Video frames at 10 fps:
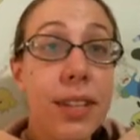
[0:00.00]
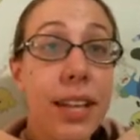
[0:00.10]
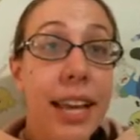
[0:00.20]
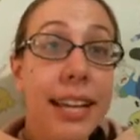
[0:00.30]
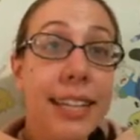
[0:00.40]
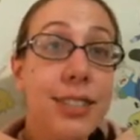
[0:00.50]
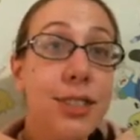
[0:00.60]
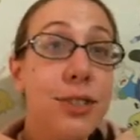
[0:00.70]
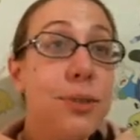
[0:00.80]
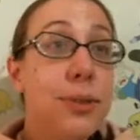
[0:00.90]
And it's the
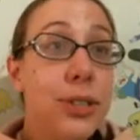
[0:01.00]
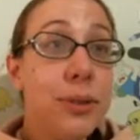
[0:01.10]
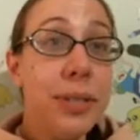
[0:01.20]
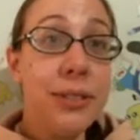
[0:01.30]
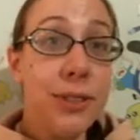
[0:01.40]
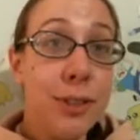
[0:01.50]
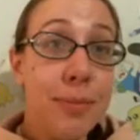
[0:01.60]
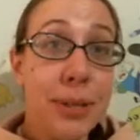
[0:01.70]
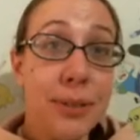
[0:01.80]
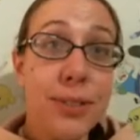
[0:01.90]
tool that we use the
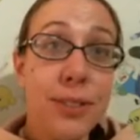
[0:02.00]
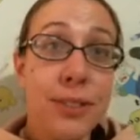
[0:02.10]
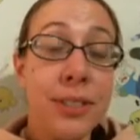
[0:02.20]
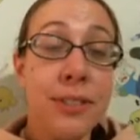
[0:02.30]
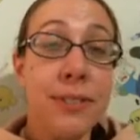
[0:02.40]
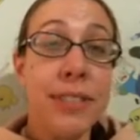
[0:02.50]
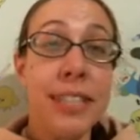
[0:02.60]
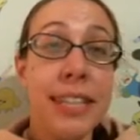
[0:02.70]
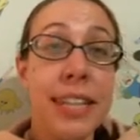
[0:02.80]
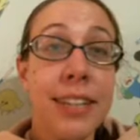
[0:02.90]
most, so it'll feel
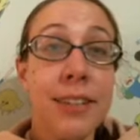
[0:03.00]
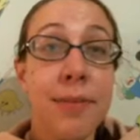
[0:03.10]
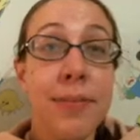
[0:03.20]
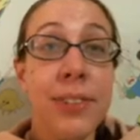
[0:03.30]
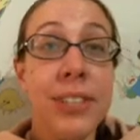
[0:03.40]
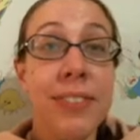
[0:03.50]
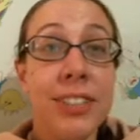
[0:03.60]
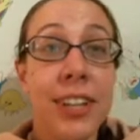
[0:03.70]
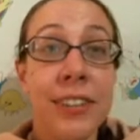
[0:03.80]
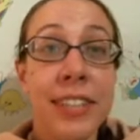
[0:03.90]
like you're pretty much
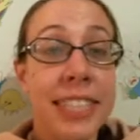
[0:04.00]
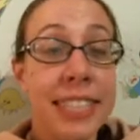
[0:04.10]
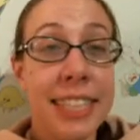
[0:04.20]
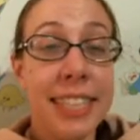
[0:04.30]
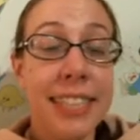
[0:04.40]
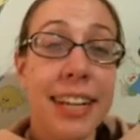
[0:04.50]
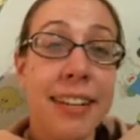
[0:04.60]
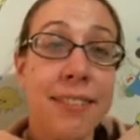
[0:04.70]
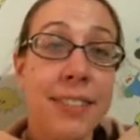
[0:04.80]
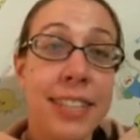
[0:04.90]
always in it, I
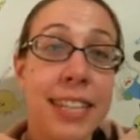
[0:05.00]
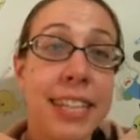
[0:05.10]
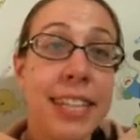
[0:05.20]
feel like.